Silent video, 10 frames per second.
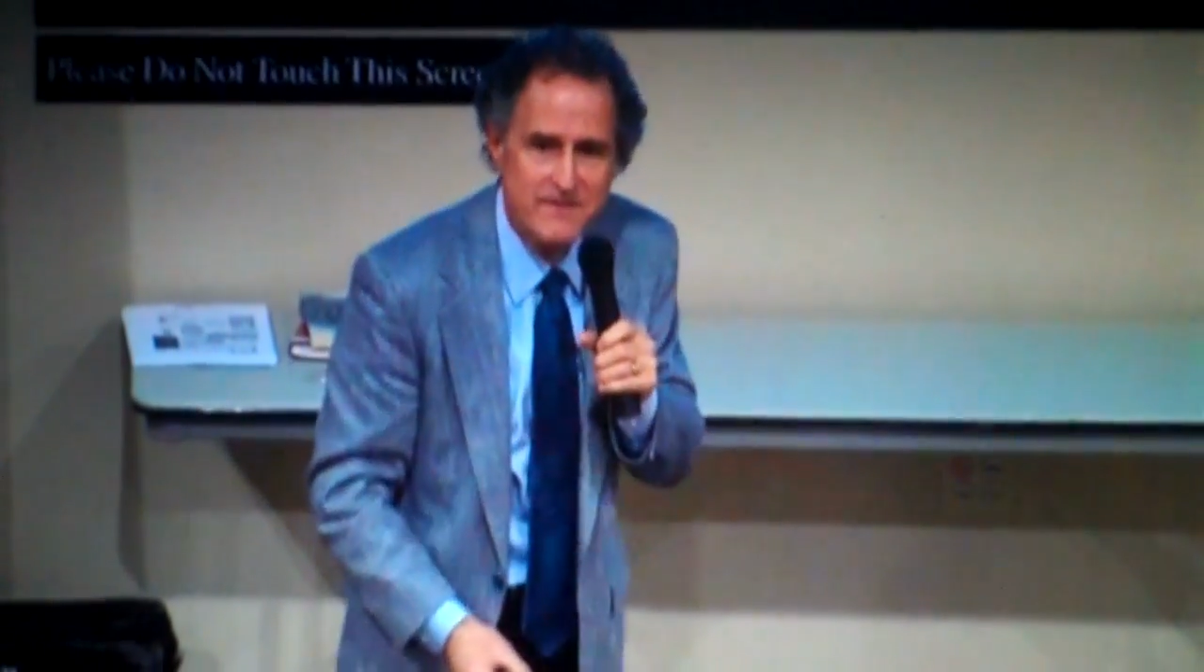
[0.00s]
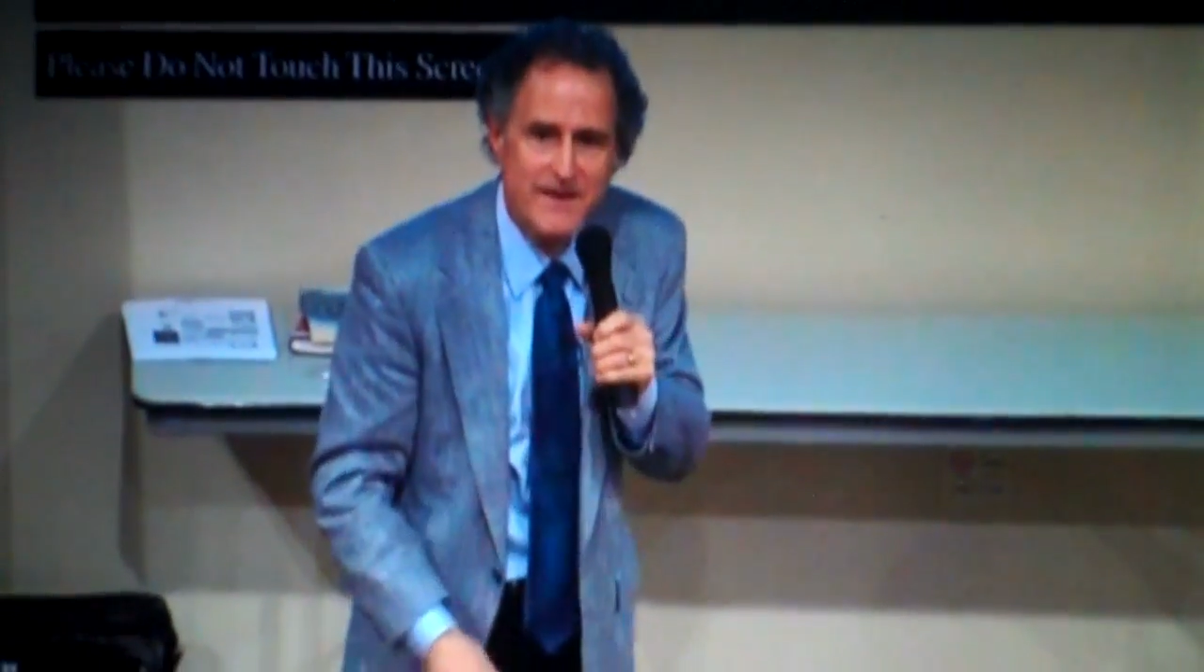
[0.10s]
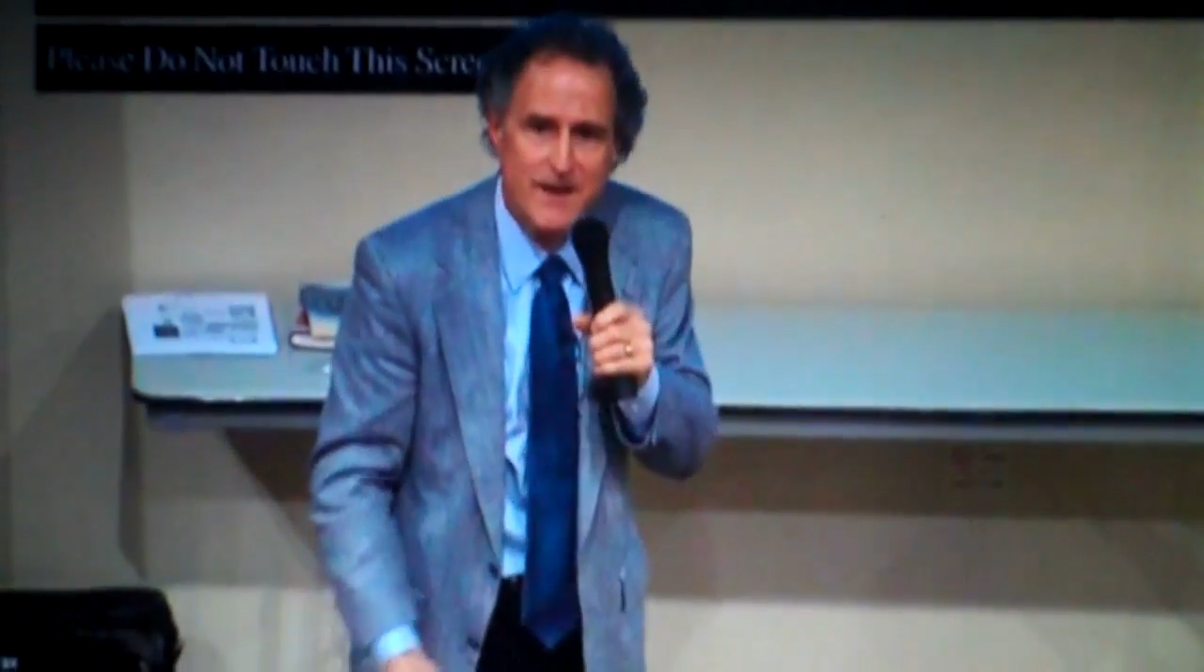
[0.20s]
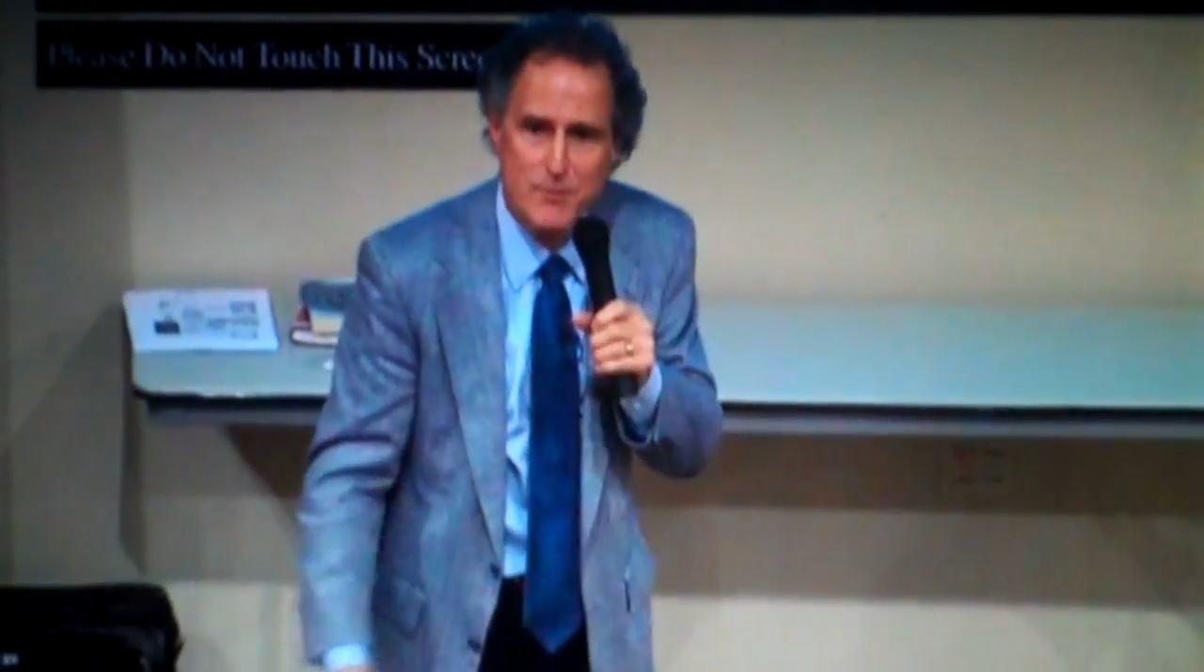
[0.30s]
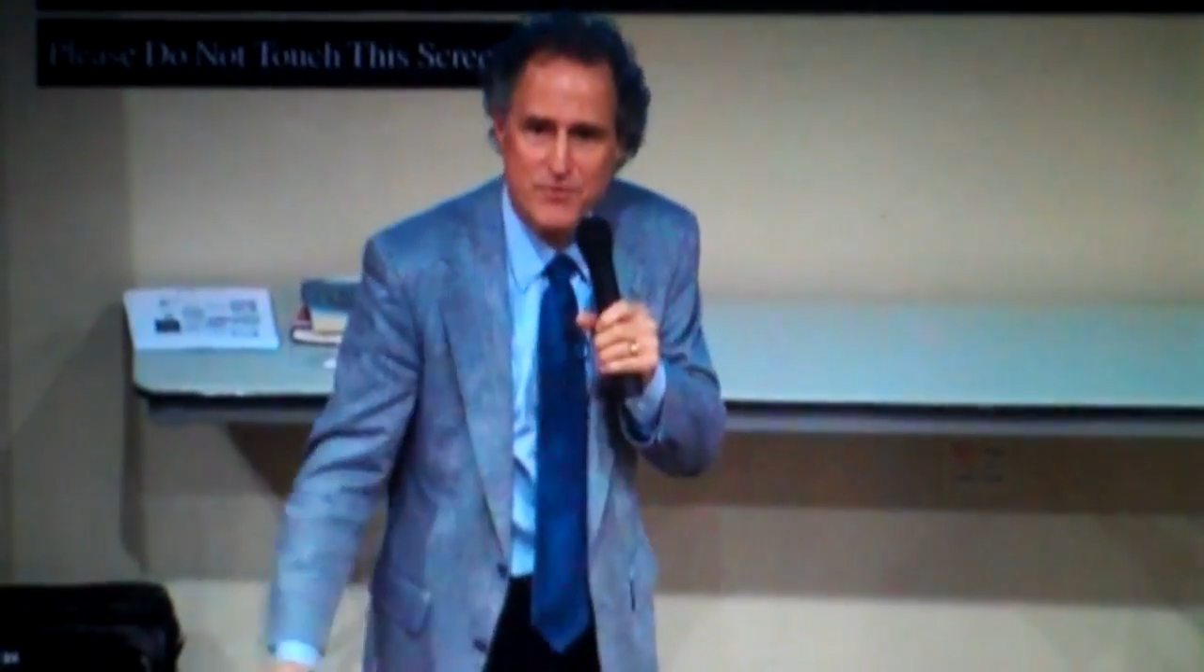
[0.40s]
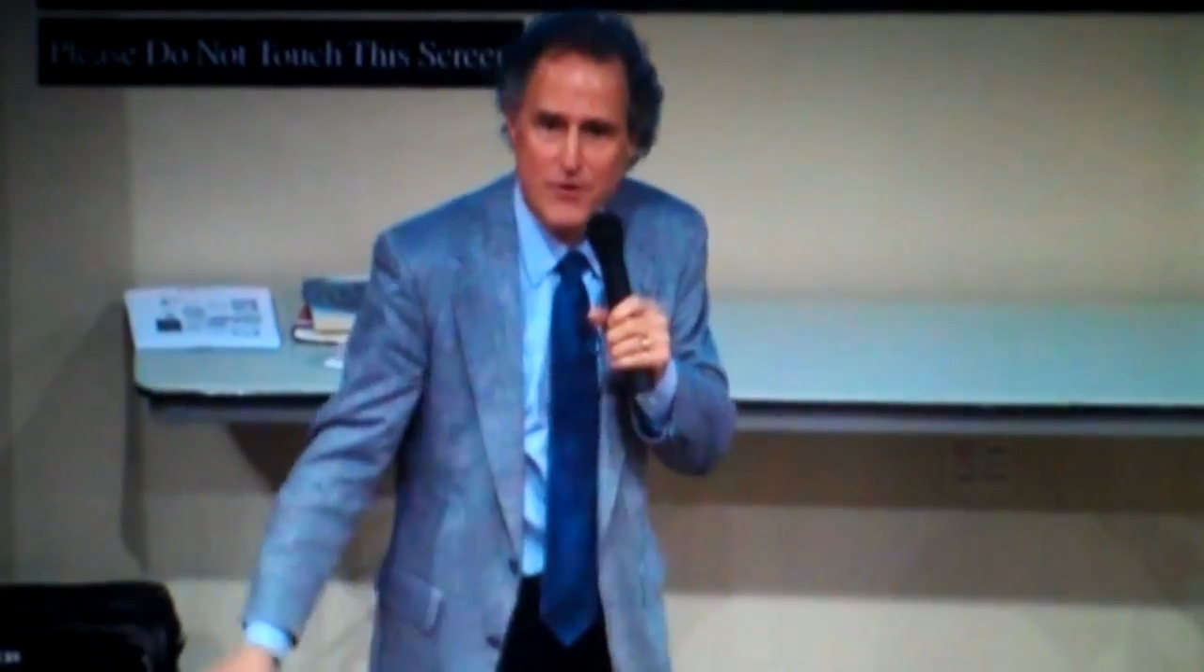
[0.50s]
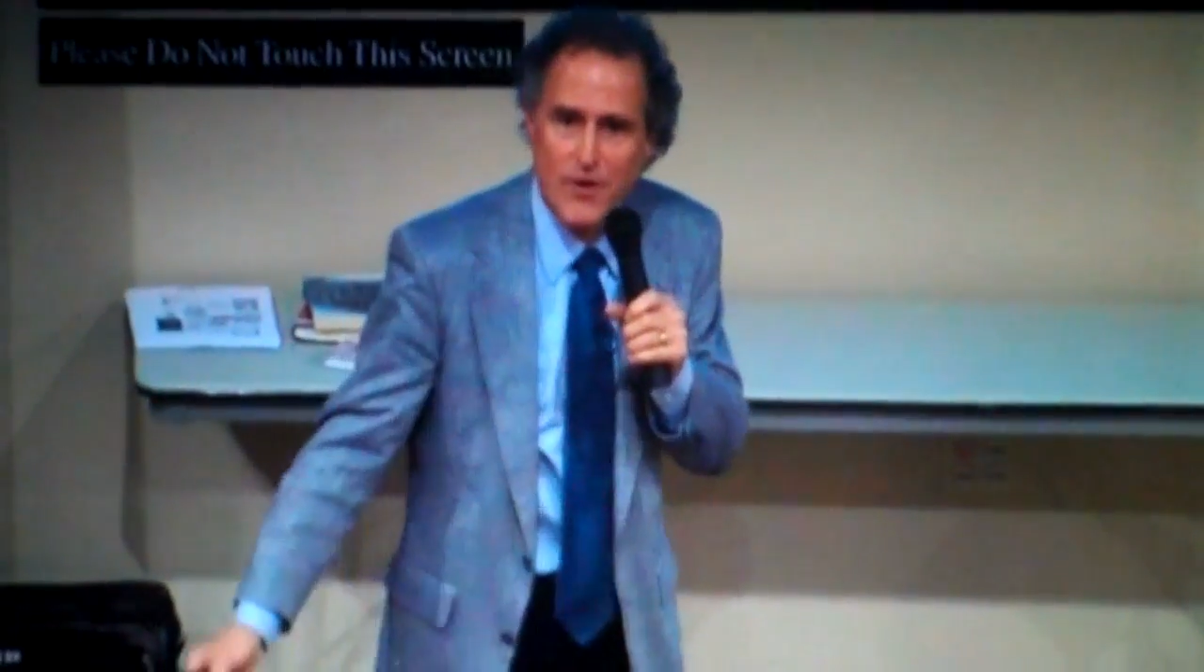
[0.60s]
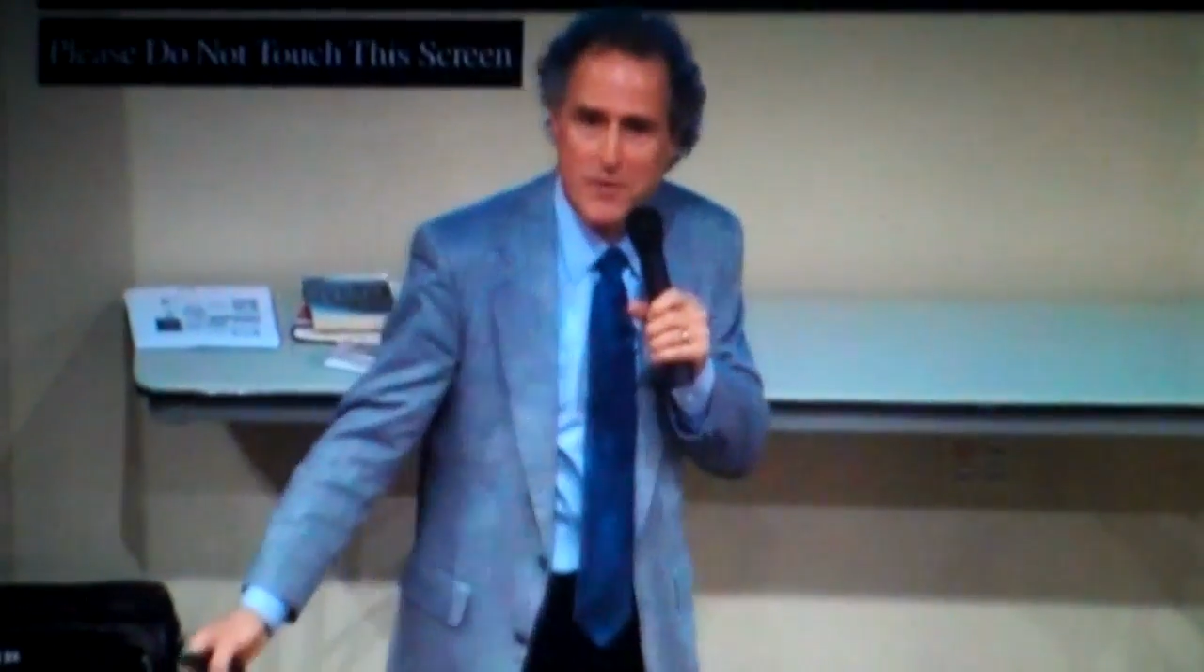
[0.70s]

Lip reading: they said, I'm